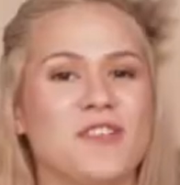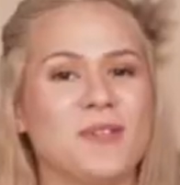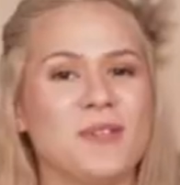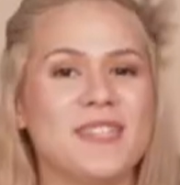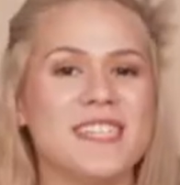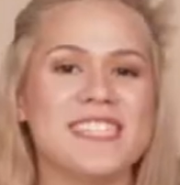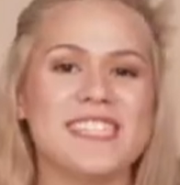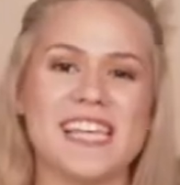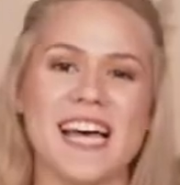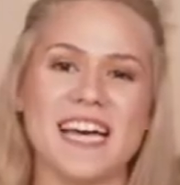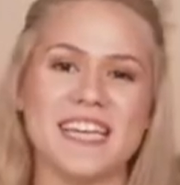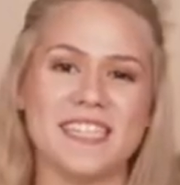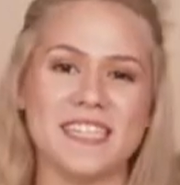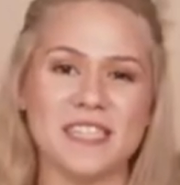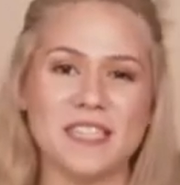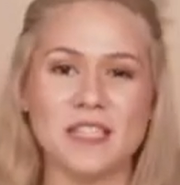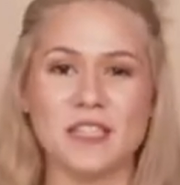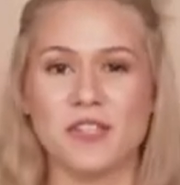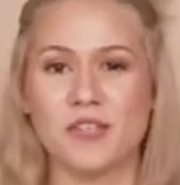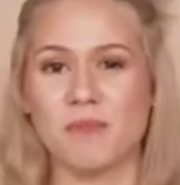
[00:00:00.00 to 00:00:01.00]
you
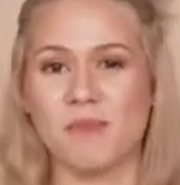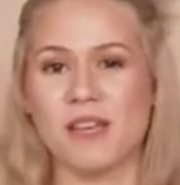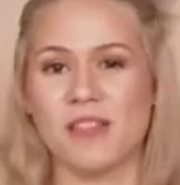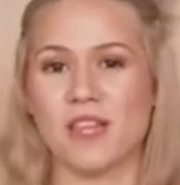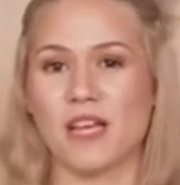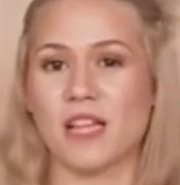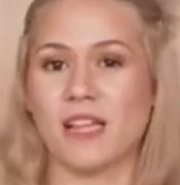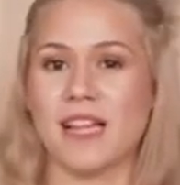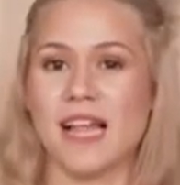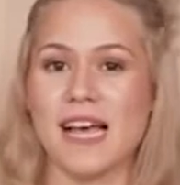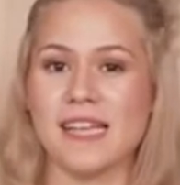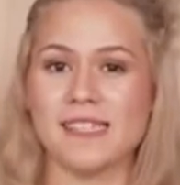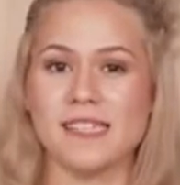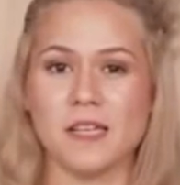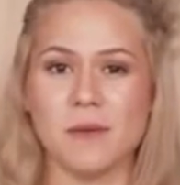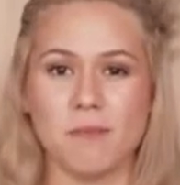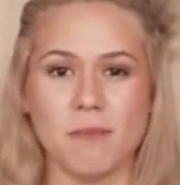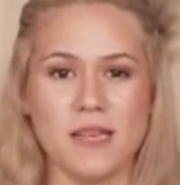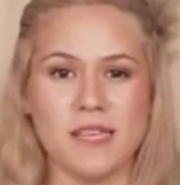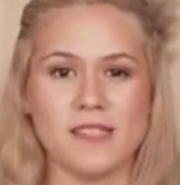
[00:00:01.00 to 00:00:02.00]
decided to make the
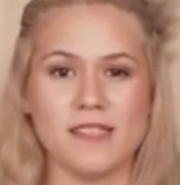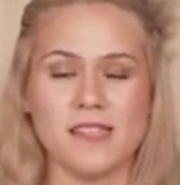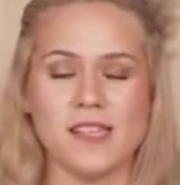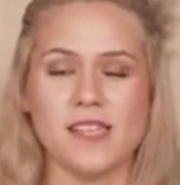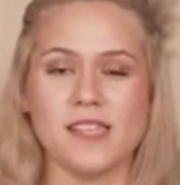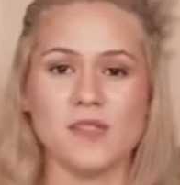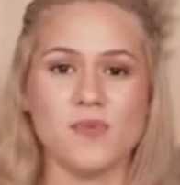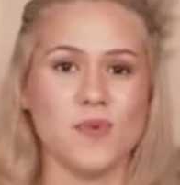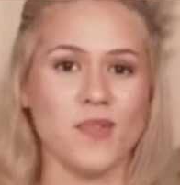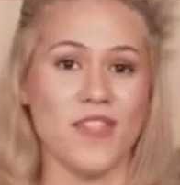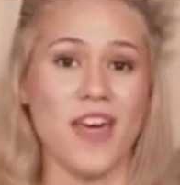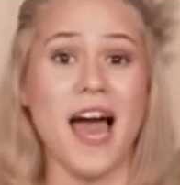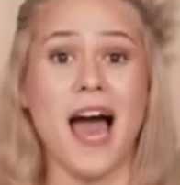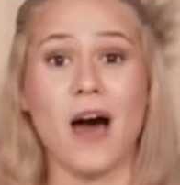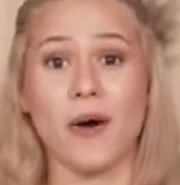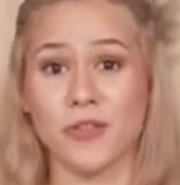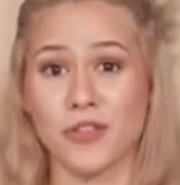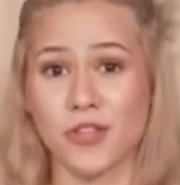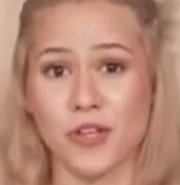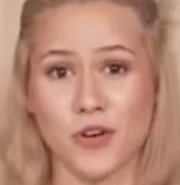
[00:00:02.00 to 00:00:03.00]
classic bee's knees
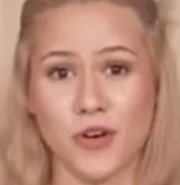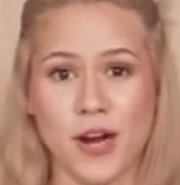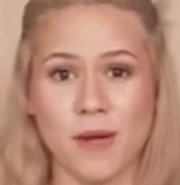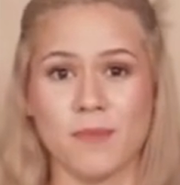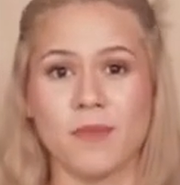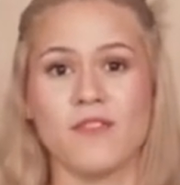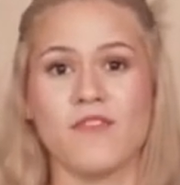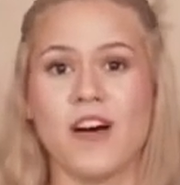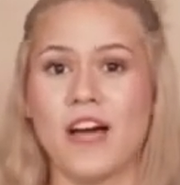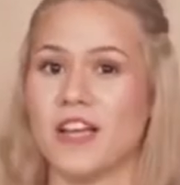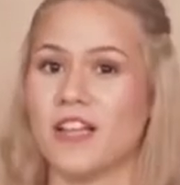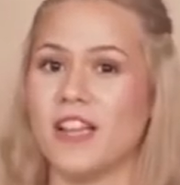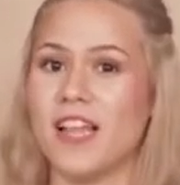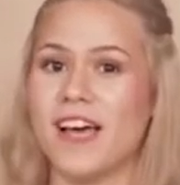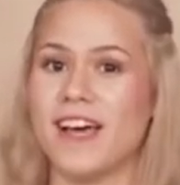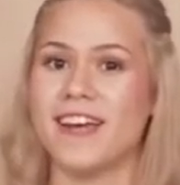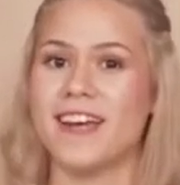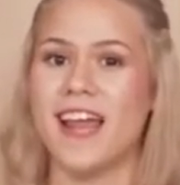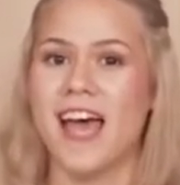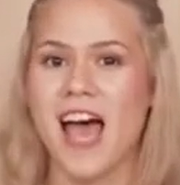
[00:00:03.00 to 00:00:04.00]
without the creme de
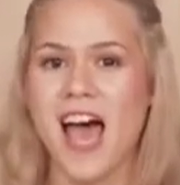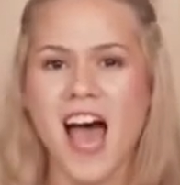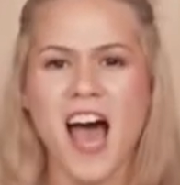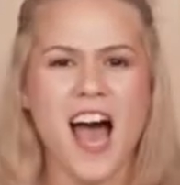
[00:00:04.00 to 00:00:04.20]
violette,